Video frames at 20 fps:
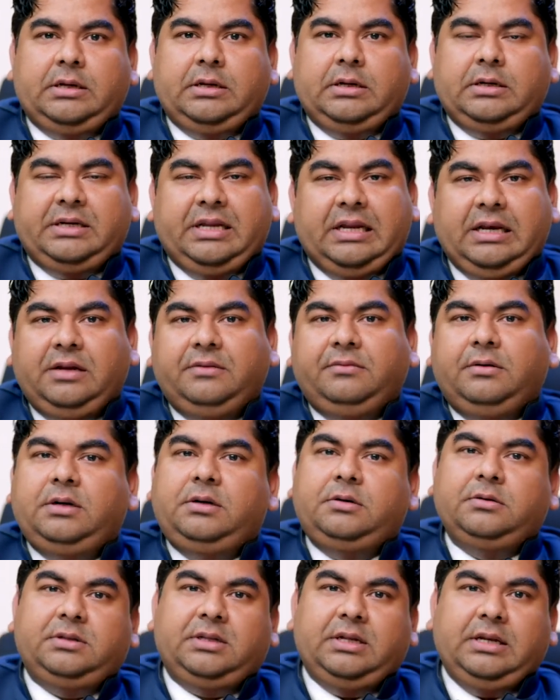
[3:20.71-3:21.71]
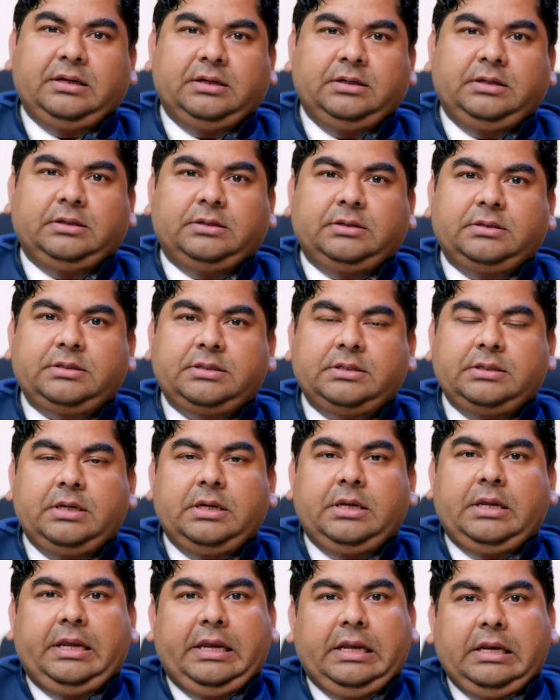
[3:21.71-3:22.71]
delivered to the learners
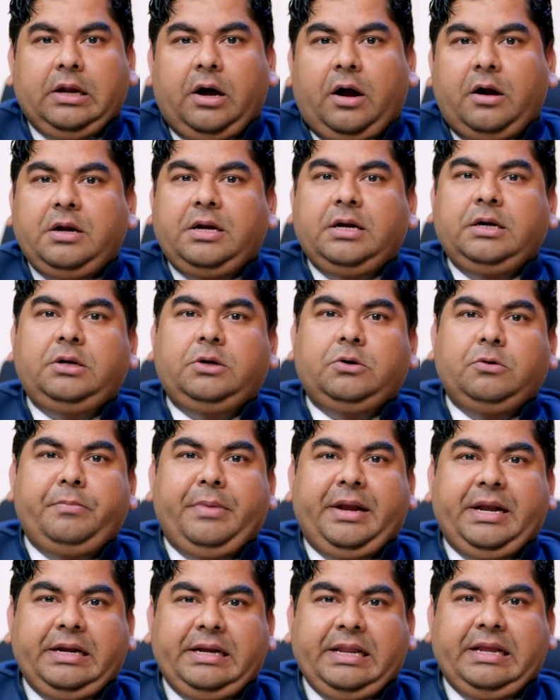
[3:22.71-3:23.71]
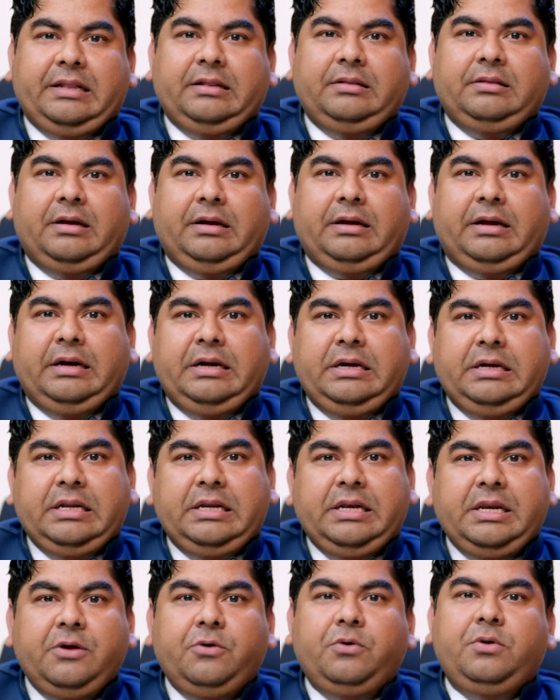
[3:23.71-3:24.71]
in order to maintain the
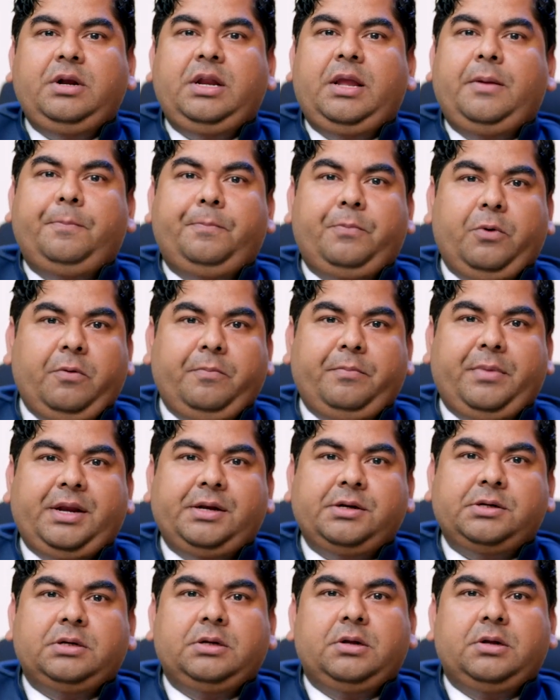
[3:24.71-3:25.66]
continued improvement